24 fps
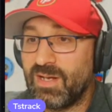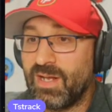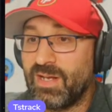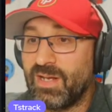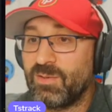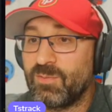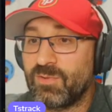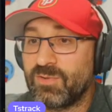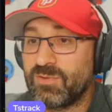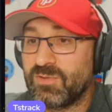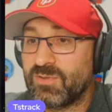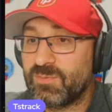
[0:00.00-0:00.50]

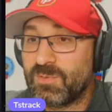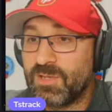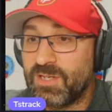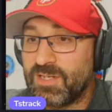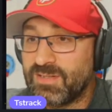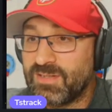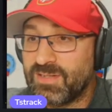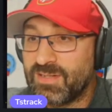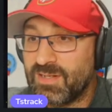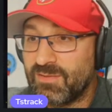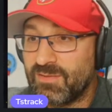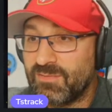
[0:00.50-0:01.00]
anyone who's
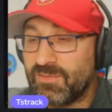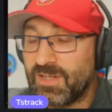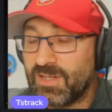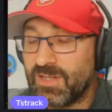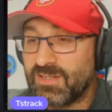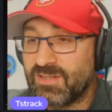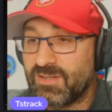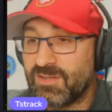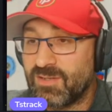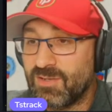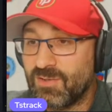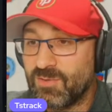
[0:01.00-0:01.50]
played
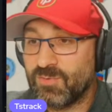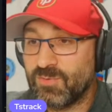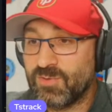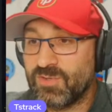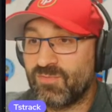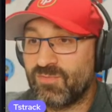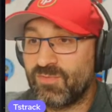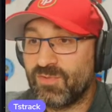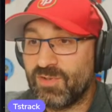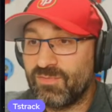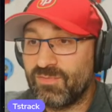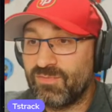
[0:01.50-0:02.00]
DFS
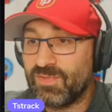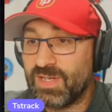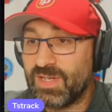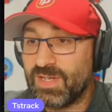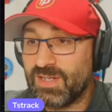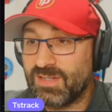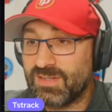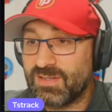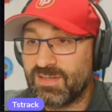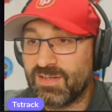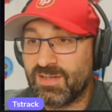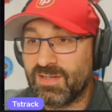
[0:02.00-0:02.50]
knows that
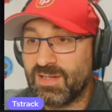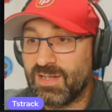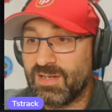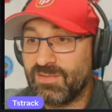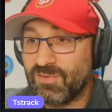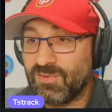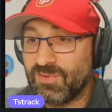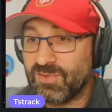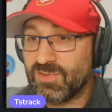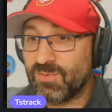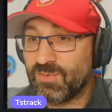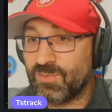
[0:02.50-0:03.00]
there's a
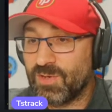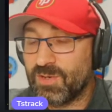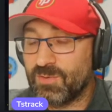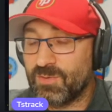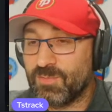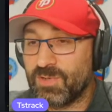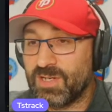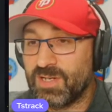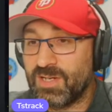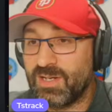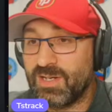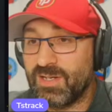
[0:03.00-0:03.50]
level to it
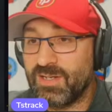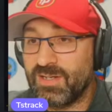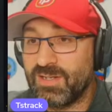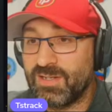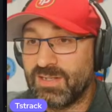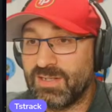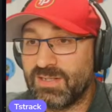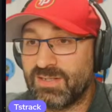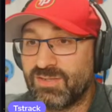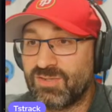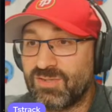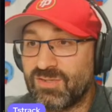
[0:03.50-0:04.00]
where
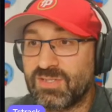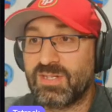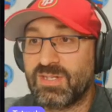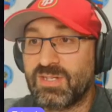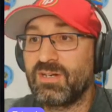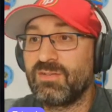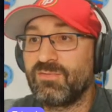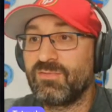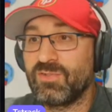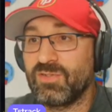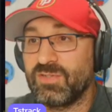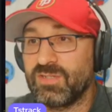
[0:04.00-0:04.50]
it's just
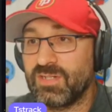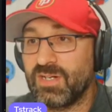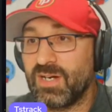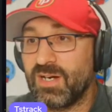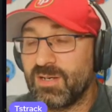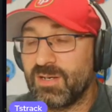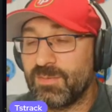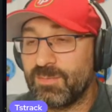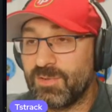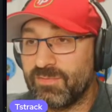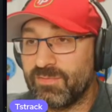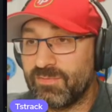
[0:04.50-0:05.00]
kind of
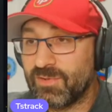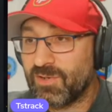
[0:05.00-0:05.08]
undeniable.